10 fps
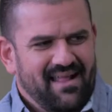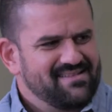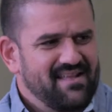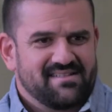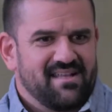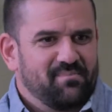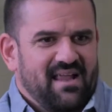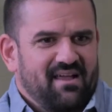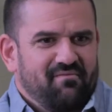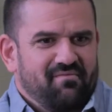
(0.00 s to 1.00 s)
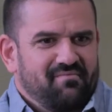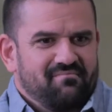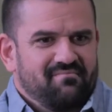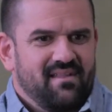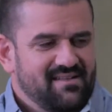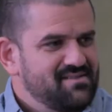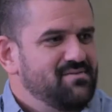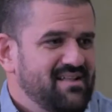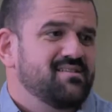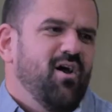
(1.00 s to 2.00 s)
not something
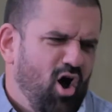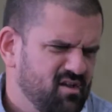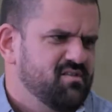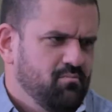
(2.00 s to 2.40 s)
that's awesome, Marcie.